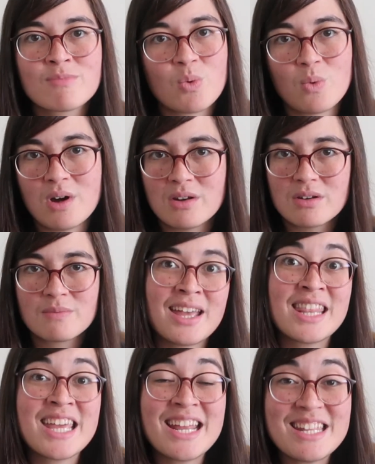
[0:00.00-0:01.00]
wander.
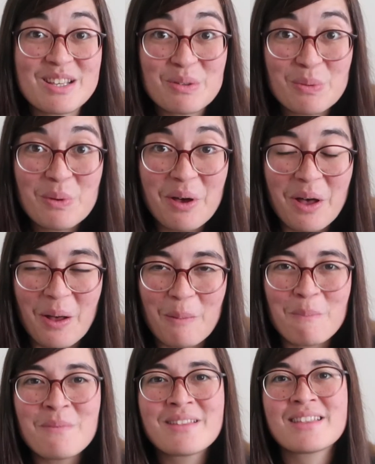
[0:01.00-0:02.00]
And the ideas will come.